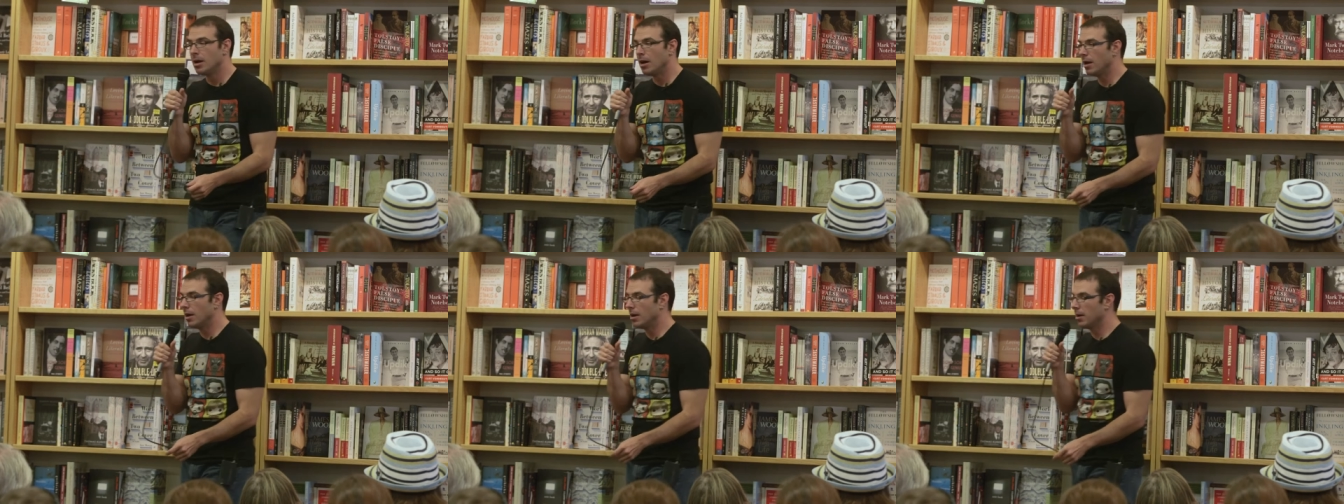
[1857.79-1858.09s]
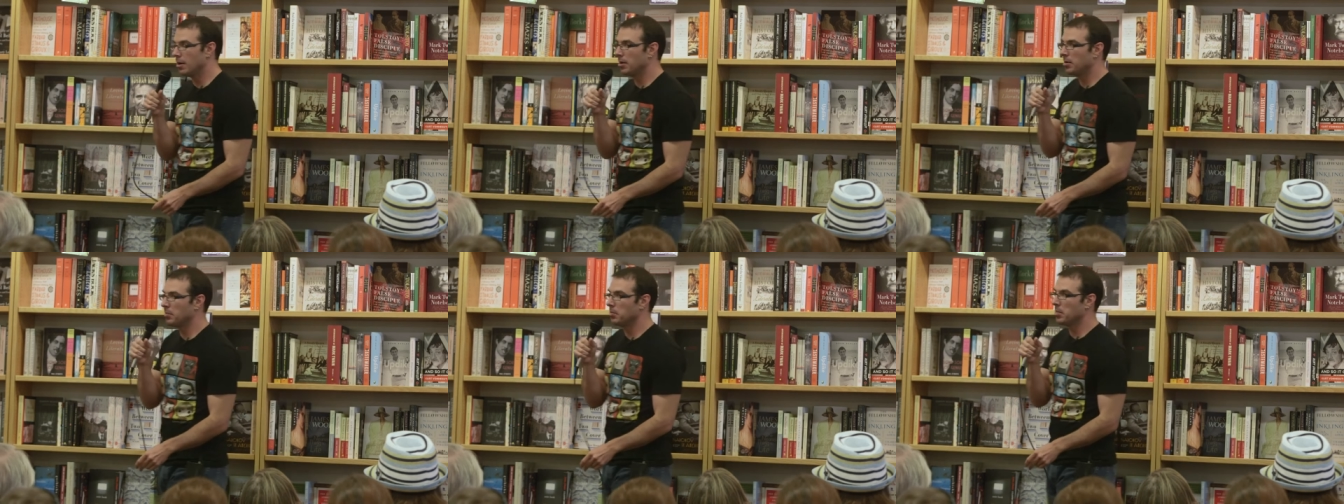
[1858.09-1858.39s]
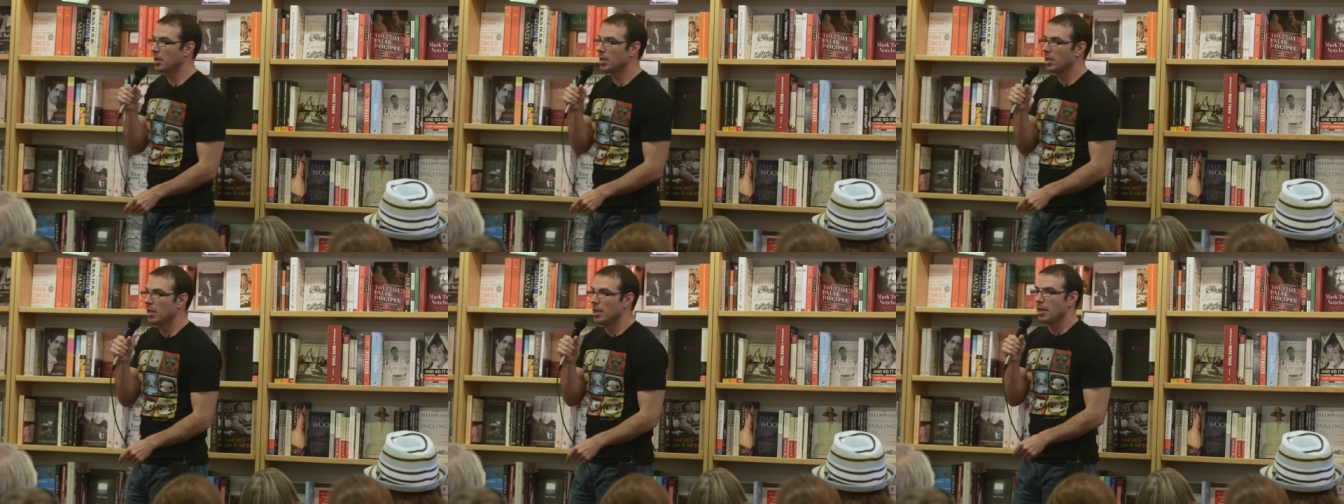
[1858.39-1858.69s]

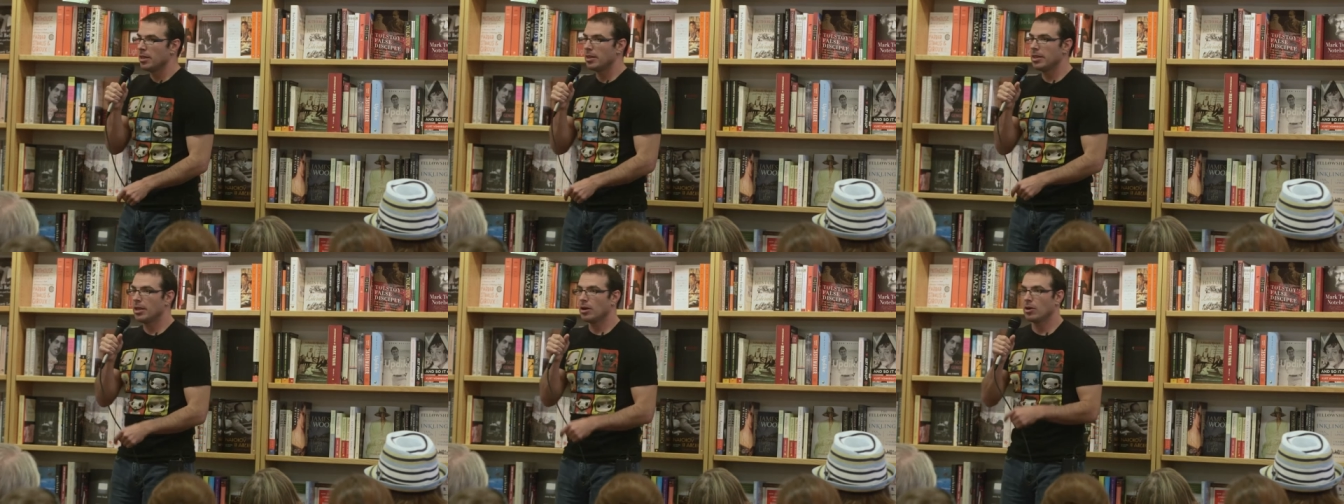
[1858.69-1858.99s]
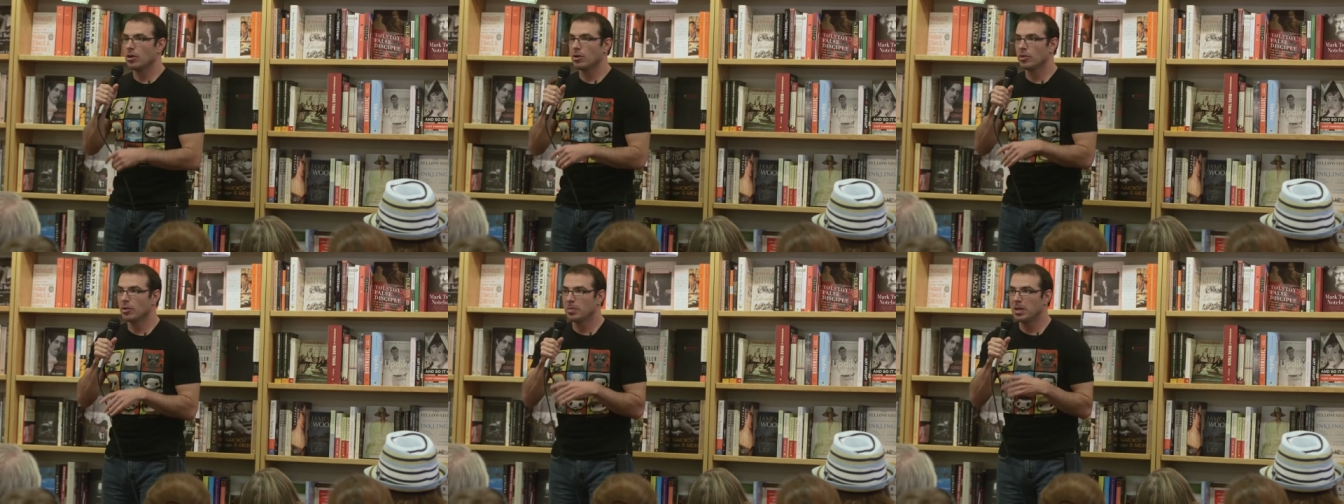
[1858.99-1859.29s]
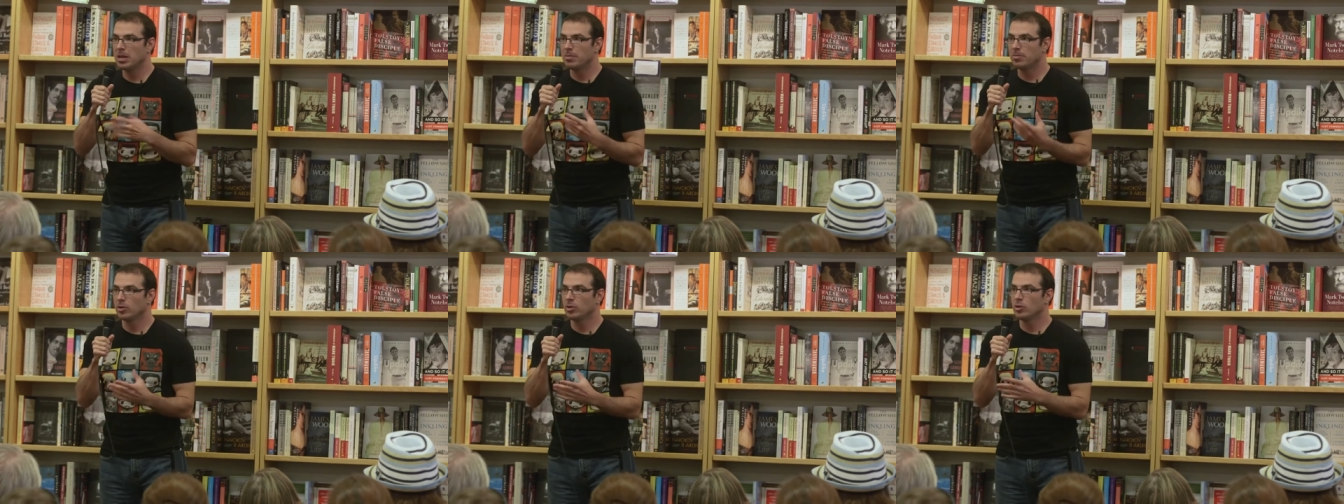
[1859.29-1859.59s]
Um, they're the
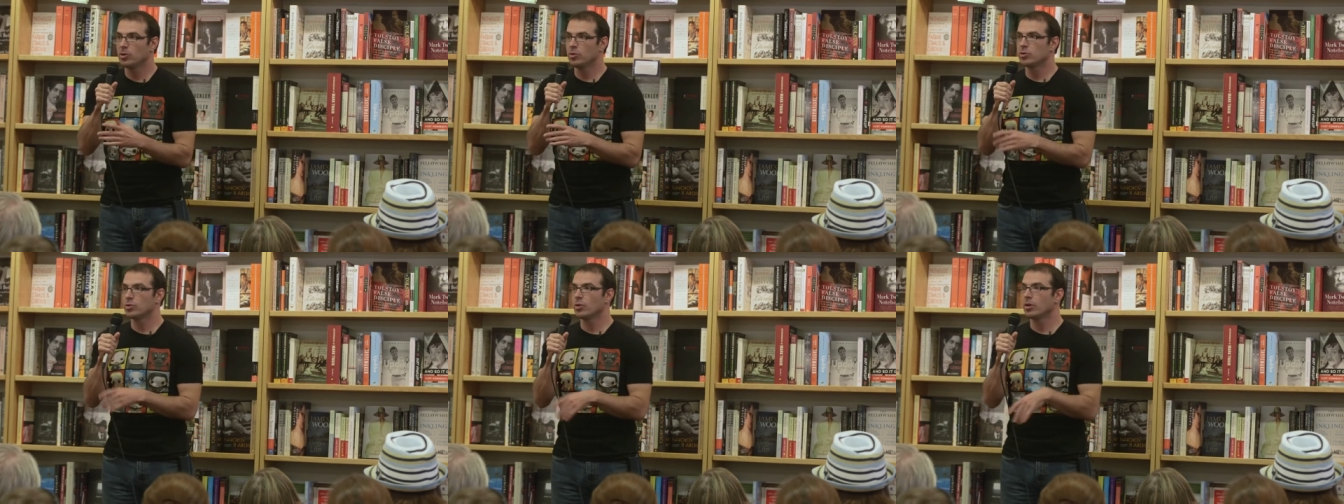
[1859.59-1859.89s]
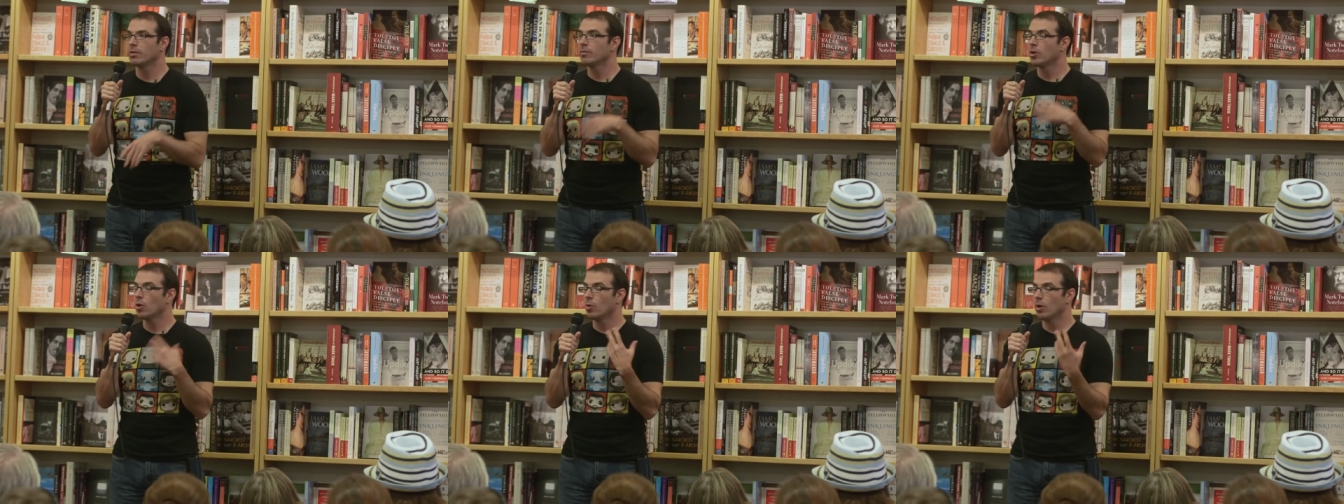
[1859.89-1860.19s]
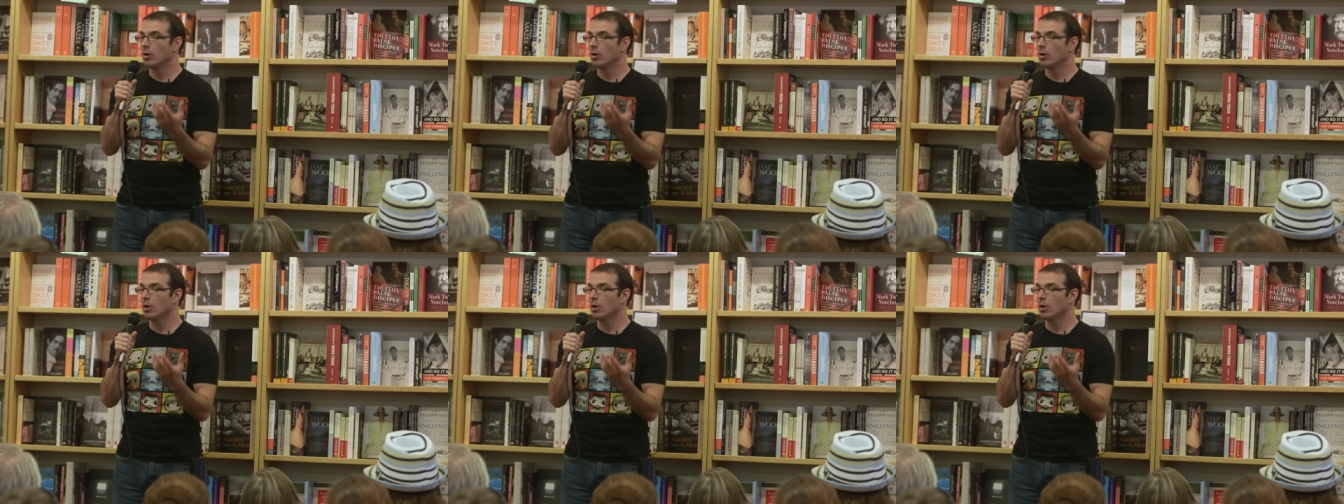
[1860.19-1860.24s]
people who sort of go